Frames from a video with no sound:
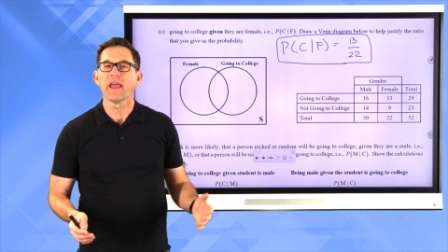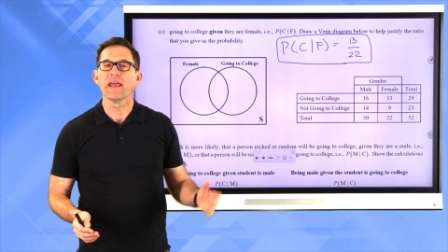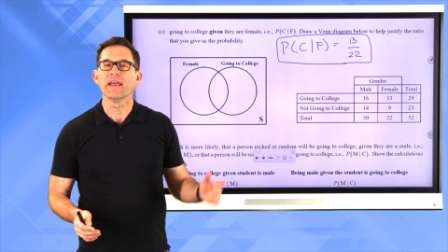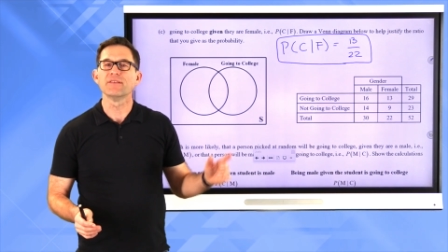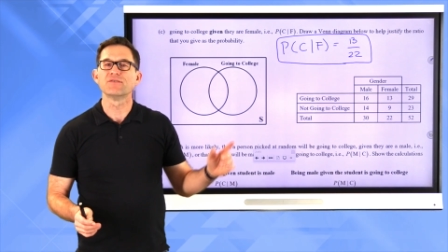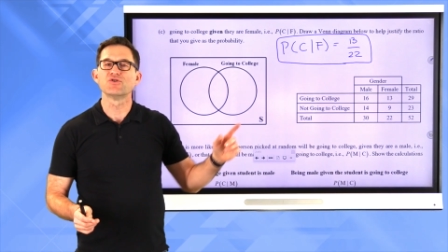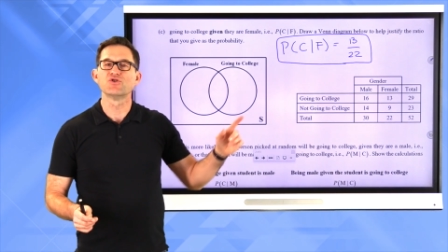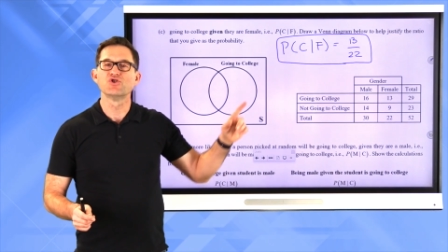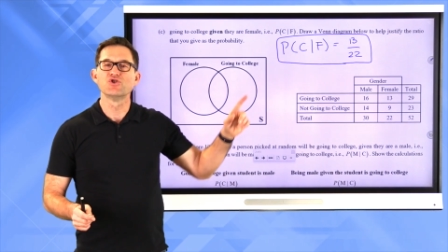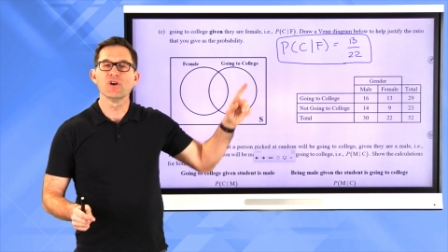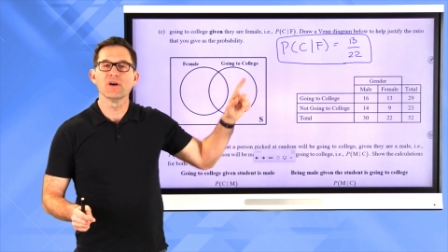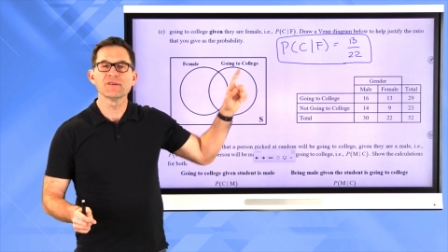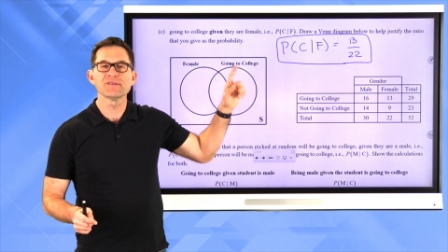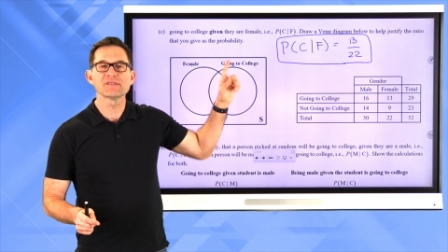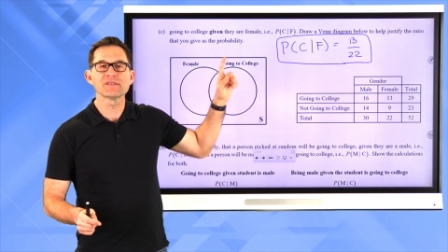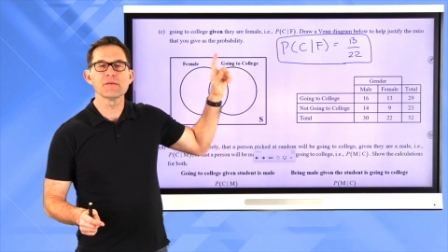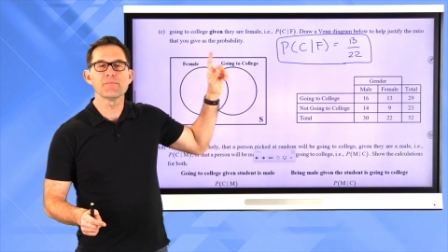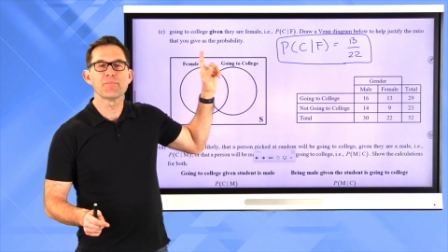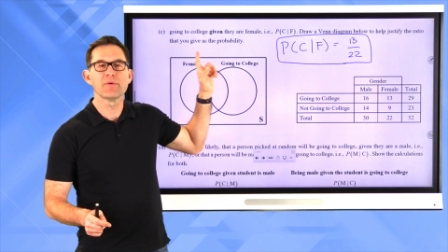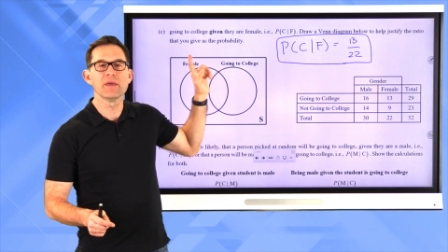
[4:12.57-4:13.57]
It's
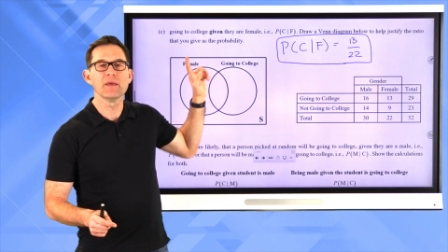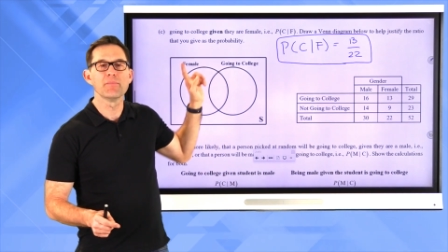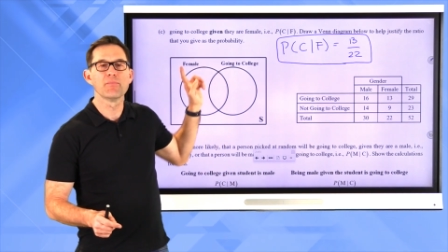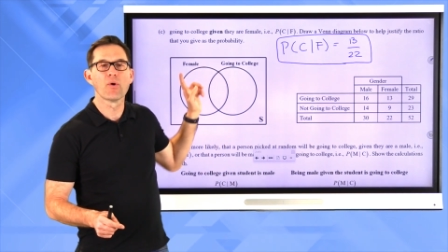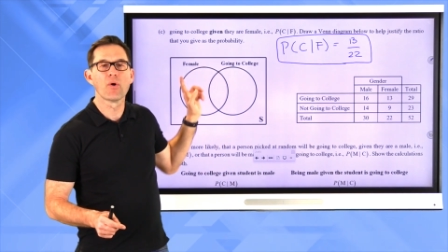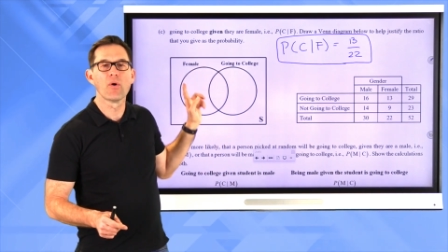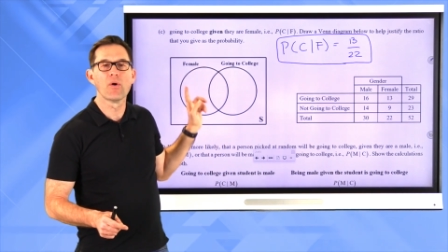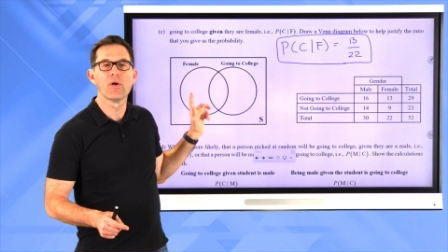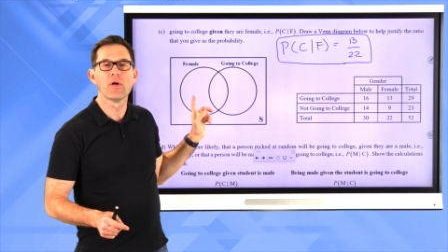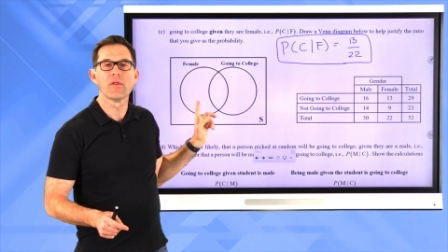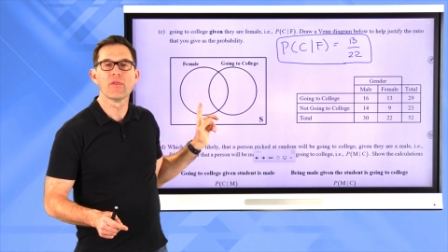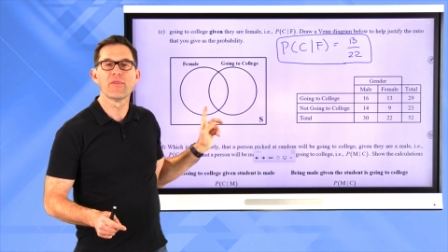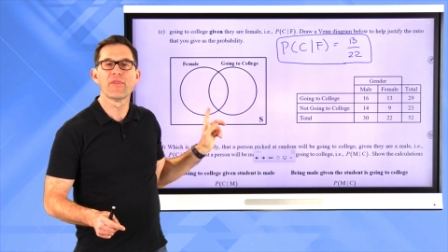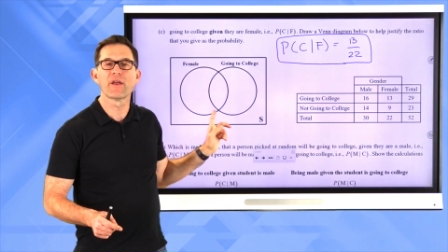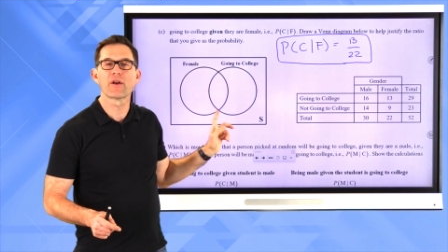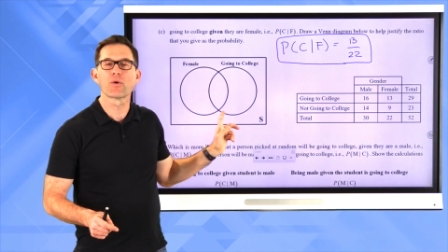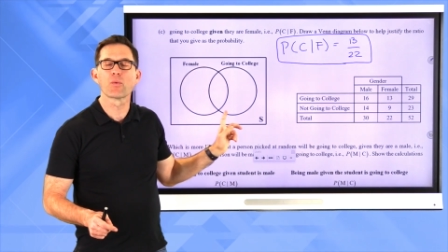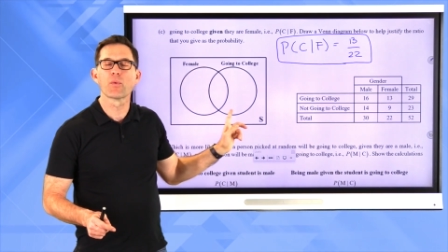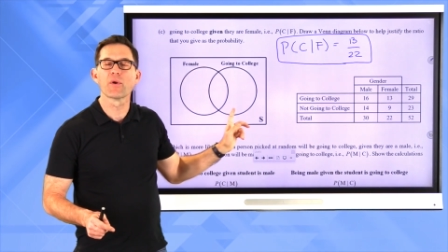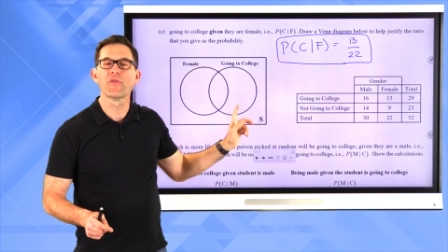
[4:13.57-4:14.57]
just the people
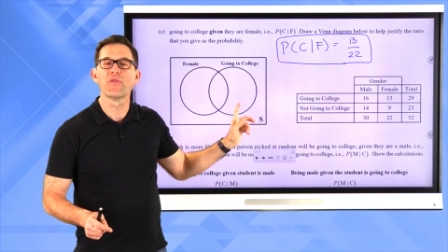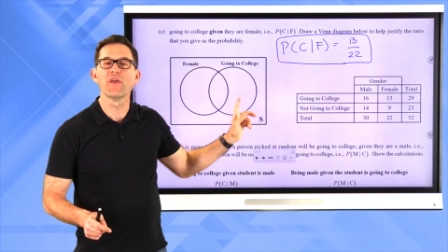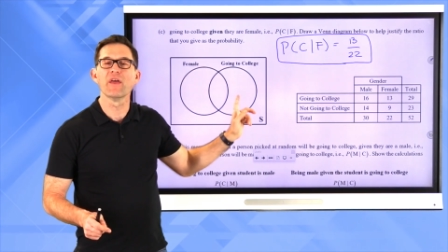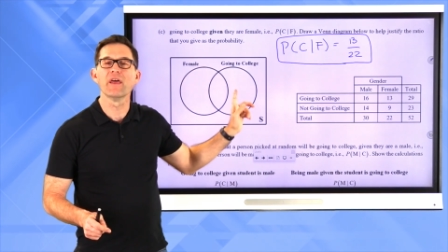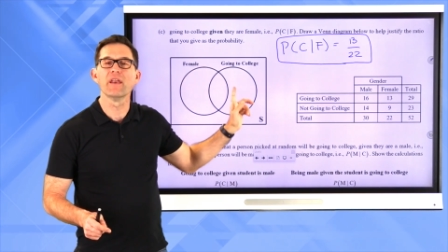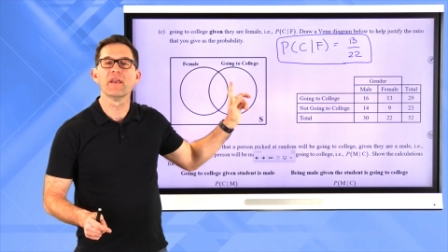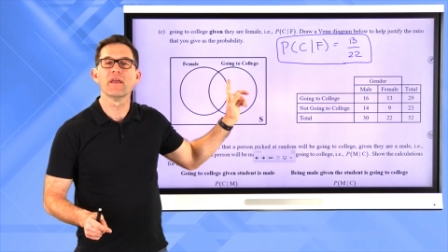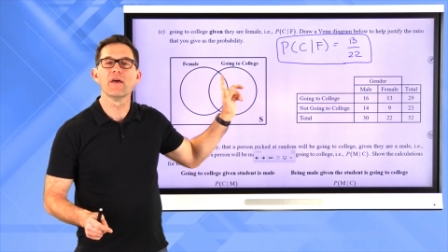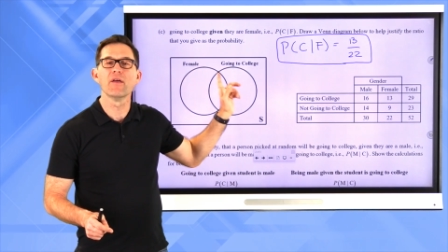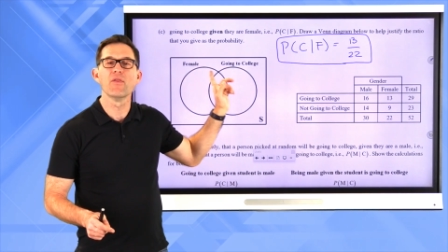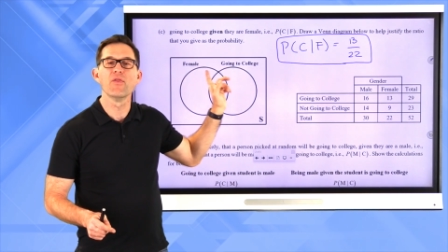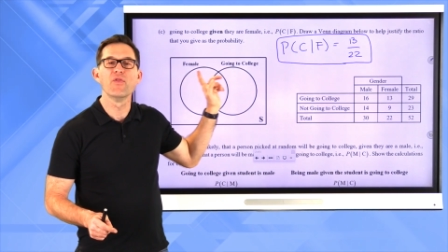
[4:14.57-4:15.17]
that are within